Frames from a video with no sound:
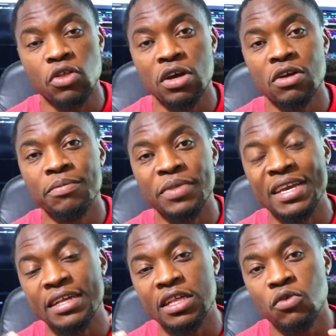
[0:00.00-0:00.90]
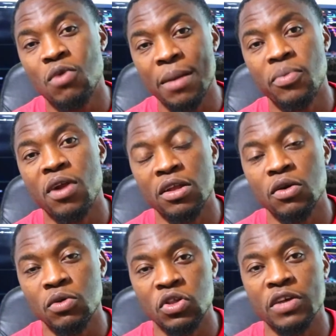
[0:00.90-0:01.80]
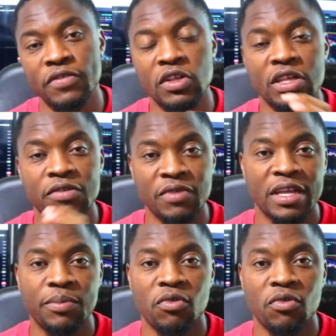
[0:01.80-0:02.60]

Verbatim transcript: actual company and see what product or service they really